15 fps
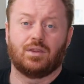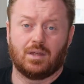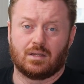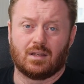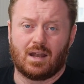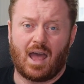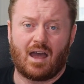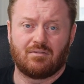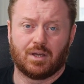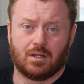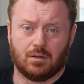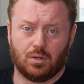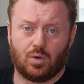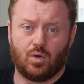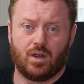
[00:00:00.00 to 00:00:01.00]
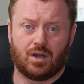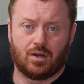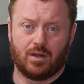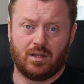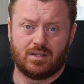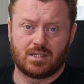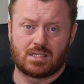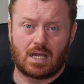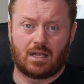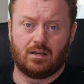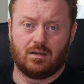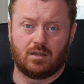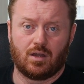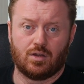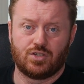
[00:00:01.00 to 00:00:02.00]
other thing that having a lawyer in this
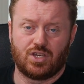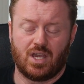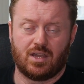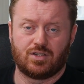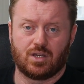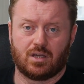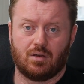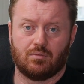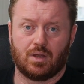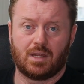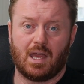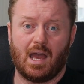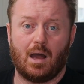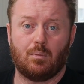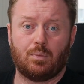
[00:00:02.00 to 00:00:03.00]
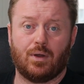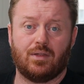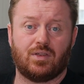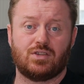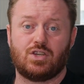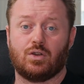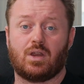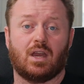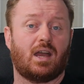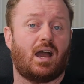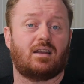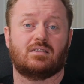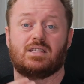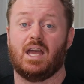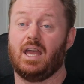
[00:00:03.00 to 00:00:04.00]
kind of negotiation can really help with is you can
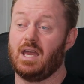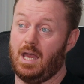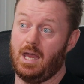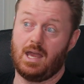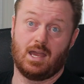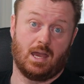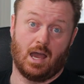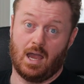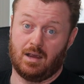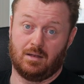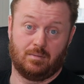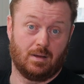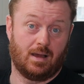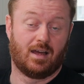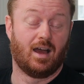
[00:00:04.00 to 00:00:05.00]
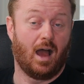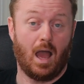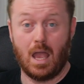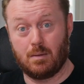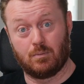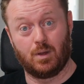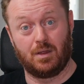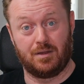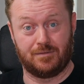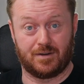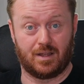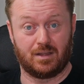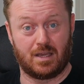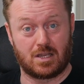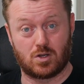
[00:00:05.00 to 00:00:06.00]
kind of say, hey, I, I'm really
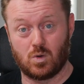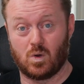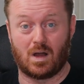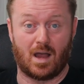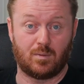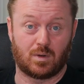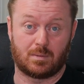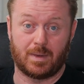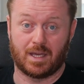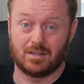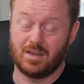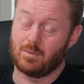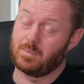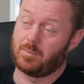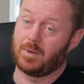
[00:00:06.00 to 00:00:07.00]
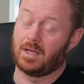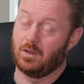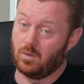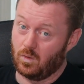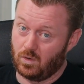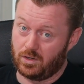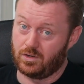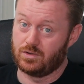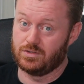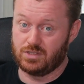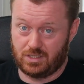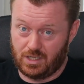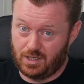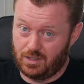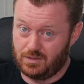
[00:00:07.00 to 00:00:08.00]
friendly and cool. I want to make a deal, but my lawyer
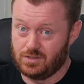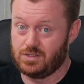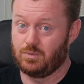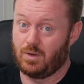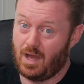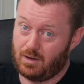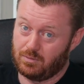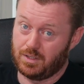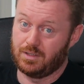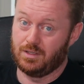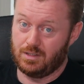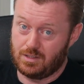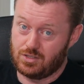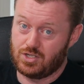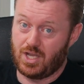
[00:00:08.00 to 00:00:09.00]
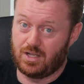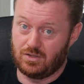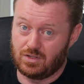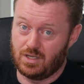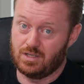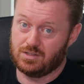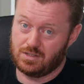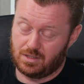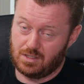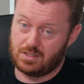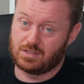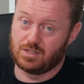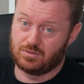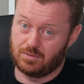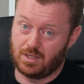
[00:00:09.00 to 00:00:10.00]
says I really need to change this.
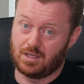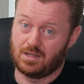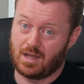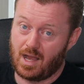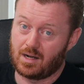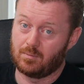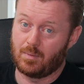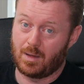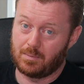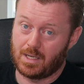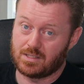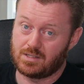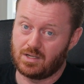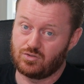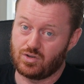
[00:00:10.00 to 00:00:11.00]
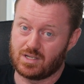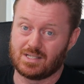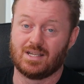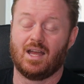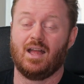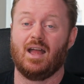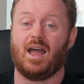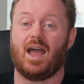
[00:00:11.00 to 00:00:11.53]
This is really not in my best interest.